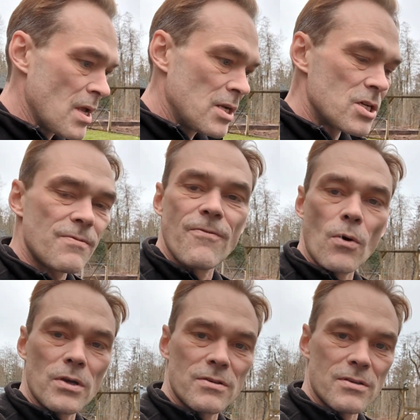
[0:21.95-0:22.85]
just
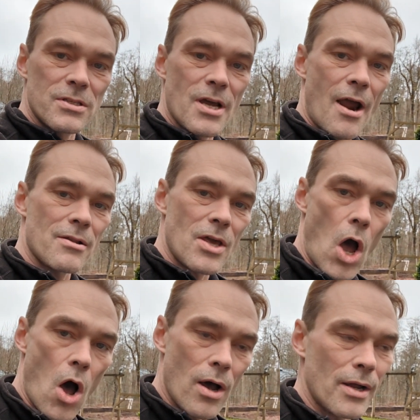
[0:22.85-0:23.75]
focus entirely
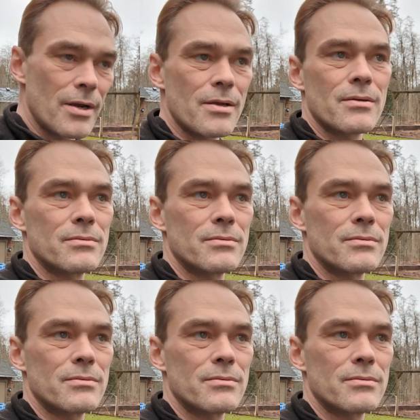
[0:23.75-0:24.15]
on